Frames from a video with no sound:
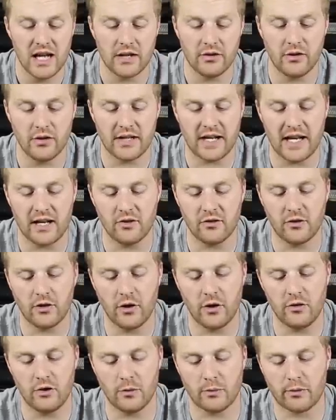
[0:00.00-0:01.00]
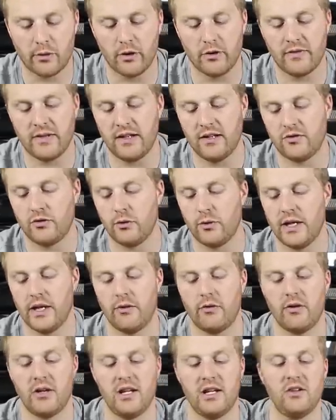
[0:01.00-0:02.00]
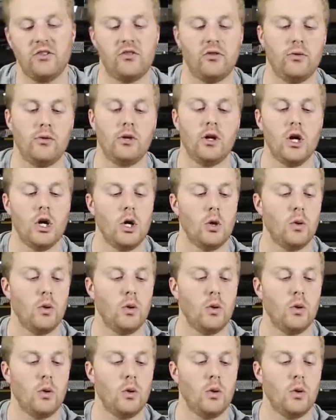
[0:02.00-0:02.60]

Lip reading: and you can turn your Provent 200 into